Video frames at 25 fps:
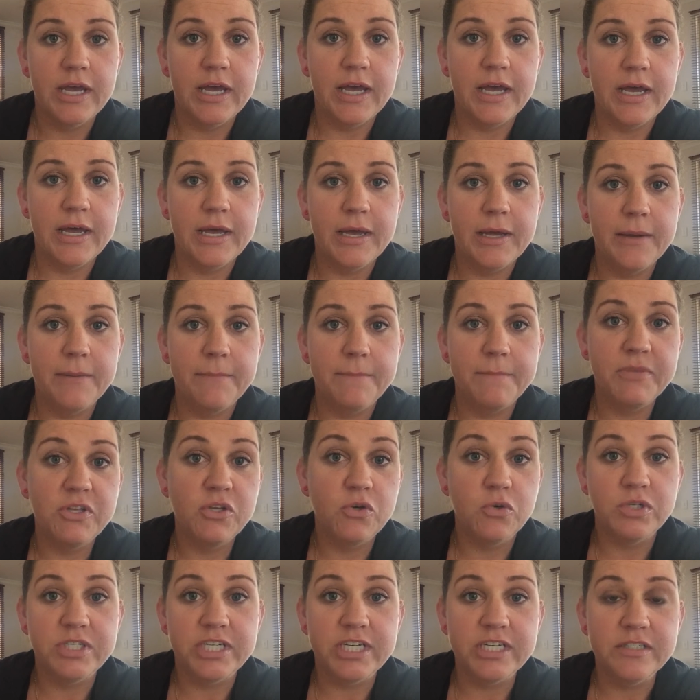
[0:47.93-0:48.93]
um,
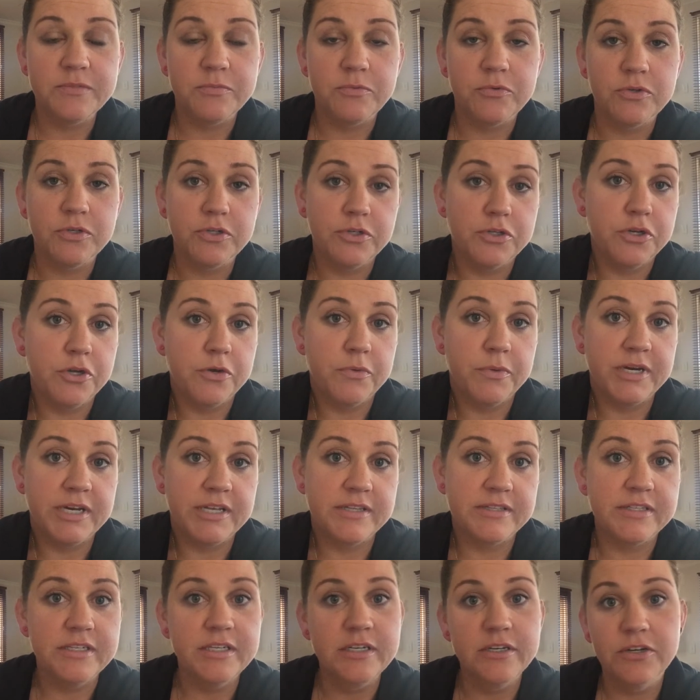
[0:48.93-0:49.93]
your dashboard. No one
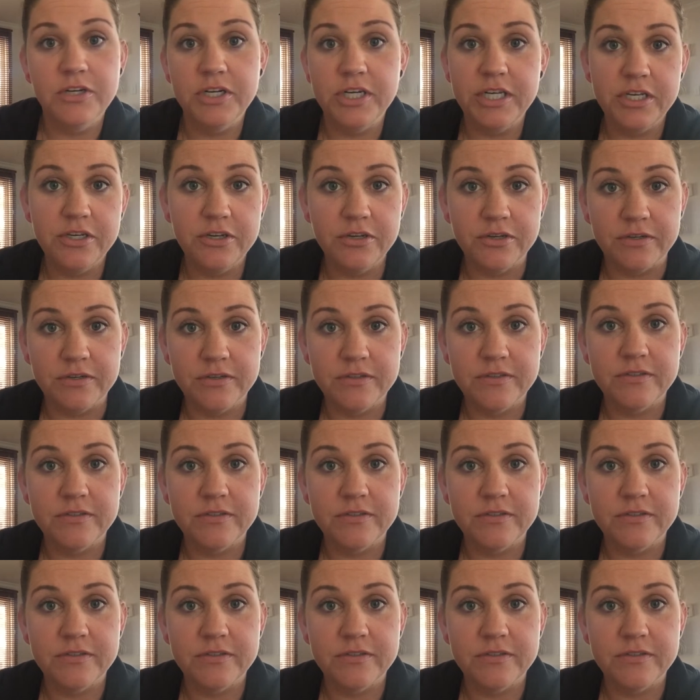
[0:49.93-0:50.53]
can see it, only you.